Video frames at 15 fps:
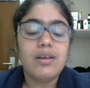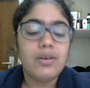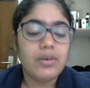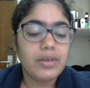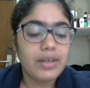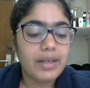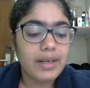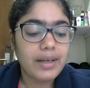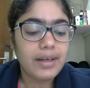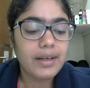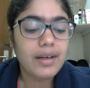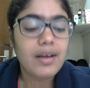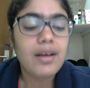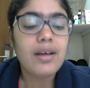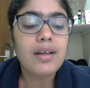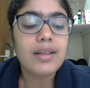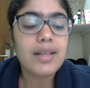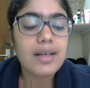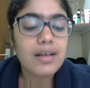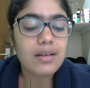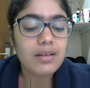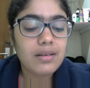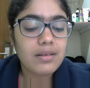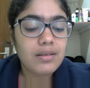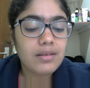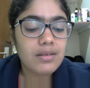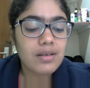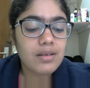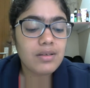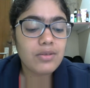Okay,
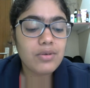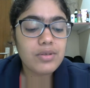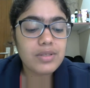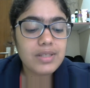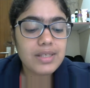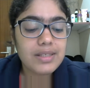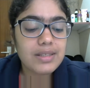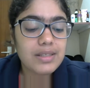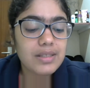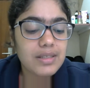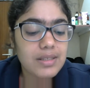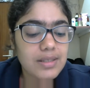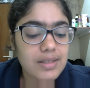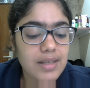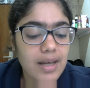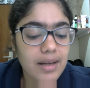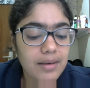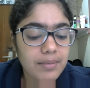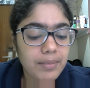those sentences can